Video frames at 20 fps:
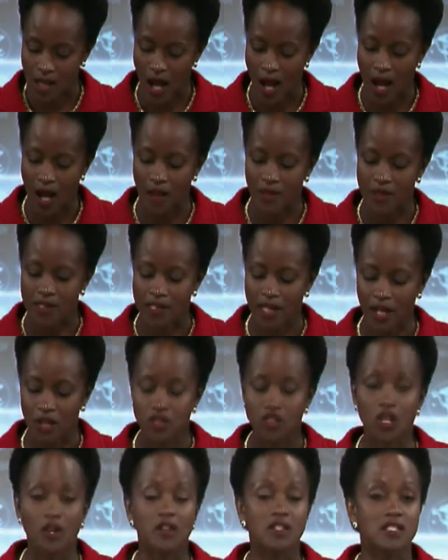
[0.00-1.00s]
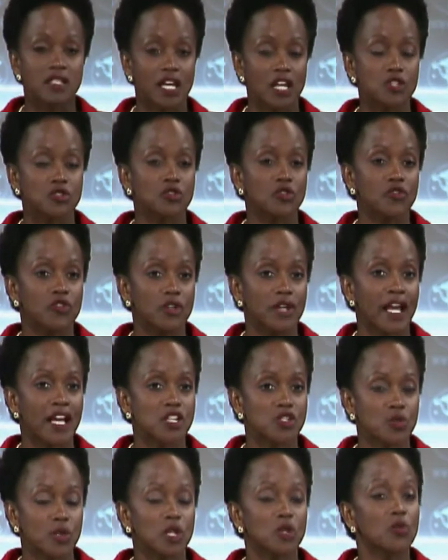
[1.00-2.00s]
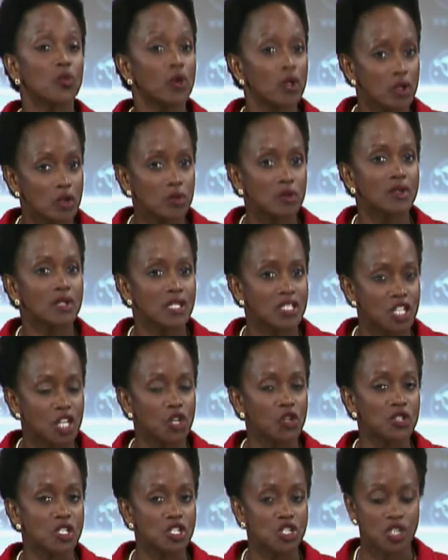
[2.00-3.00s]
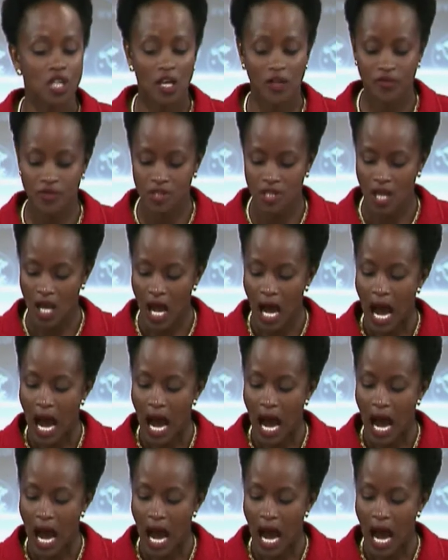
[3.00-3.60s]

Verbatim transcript: uh, the Secretary's schedule for next week will continue to shift.